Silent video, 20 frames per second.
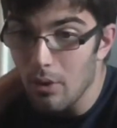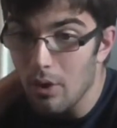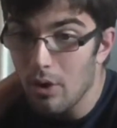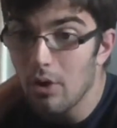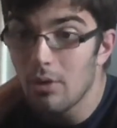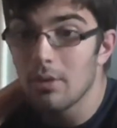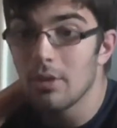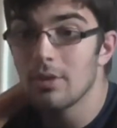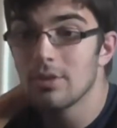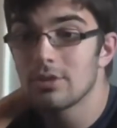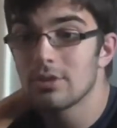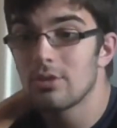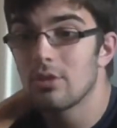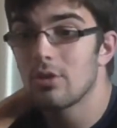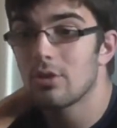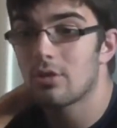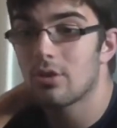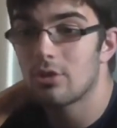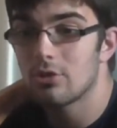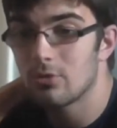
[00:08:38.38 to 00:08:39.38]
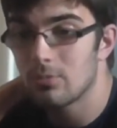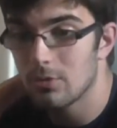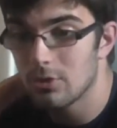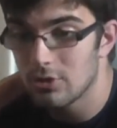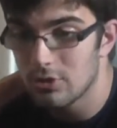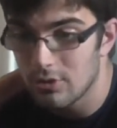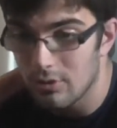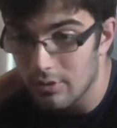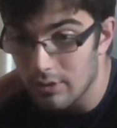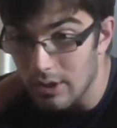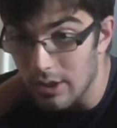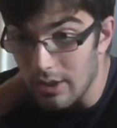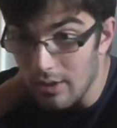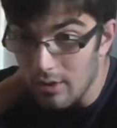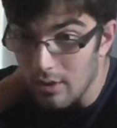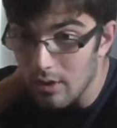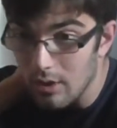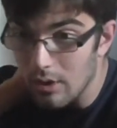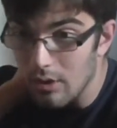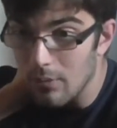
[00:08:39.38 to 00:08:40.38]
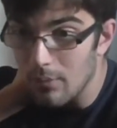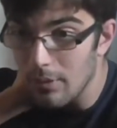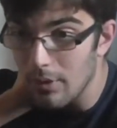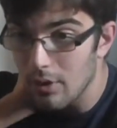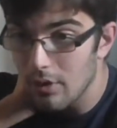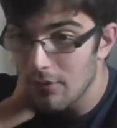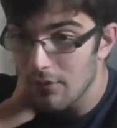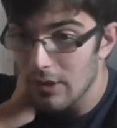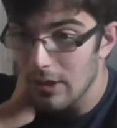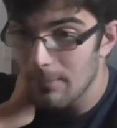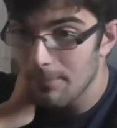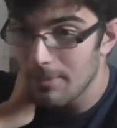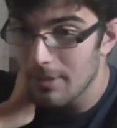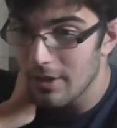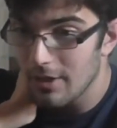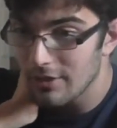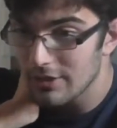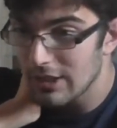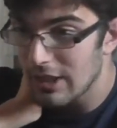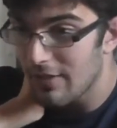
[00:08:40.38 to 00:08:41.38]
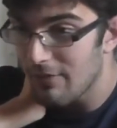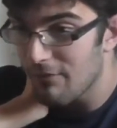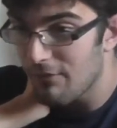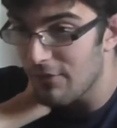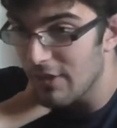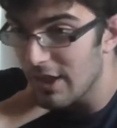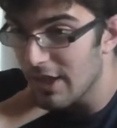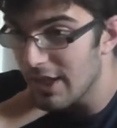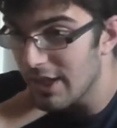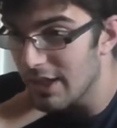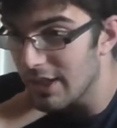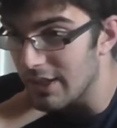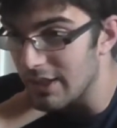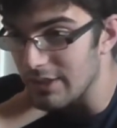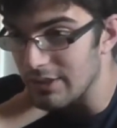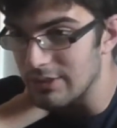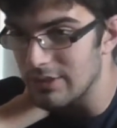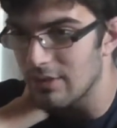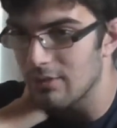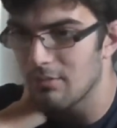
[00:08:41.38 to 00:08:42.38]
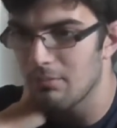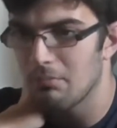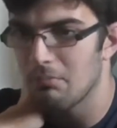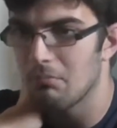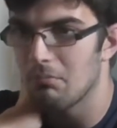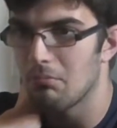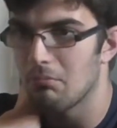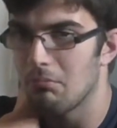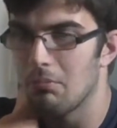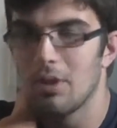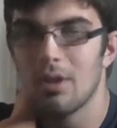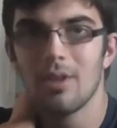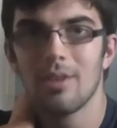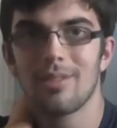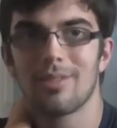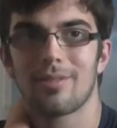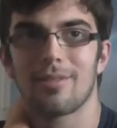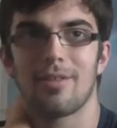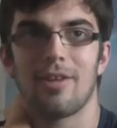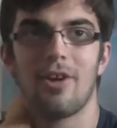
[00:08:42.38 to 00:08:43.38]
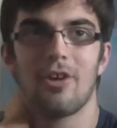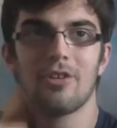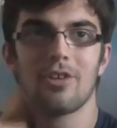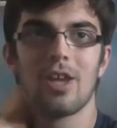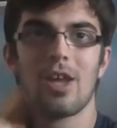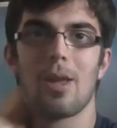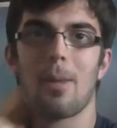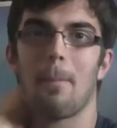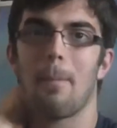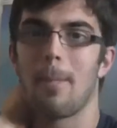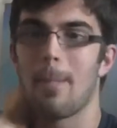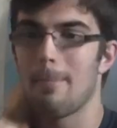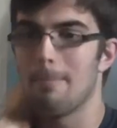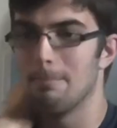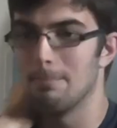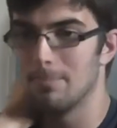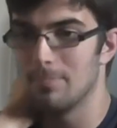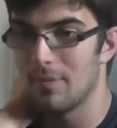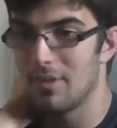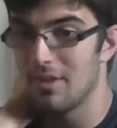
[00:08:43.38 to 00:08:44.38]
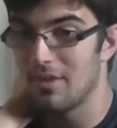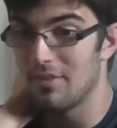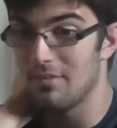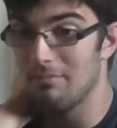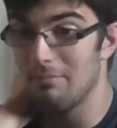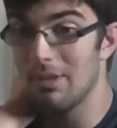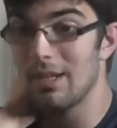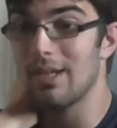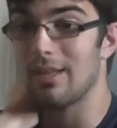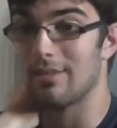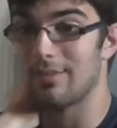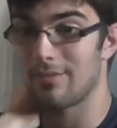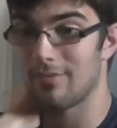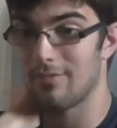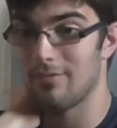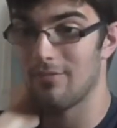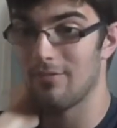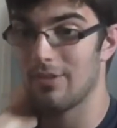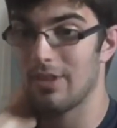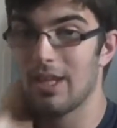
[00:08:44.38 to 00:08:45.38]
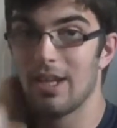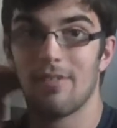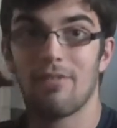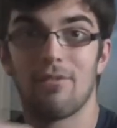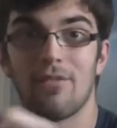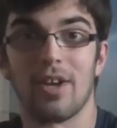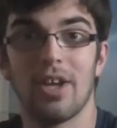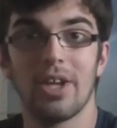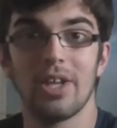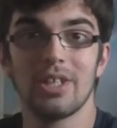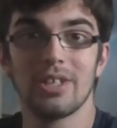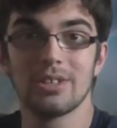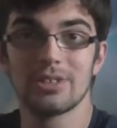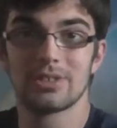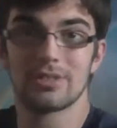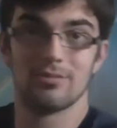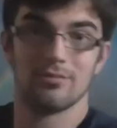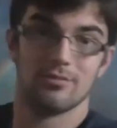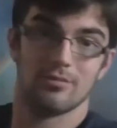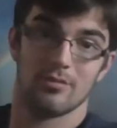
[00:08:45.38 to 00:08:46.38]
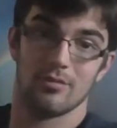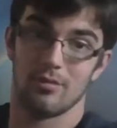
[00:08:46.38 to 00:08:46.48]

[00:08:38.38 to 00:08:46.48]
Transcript: Oh, here's another controversial thing. Real vampires have fangs. Myth? Okay. Myth. They have fangs?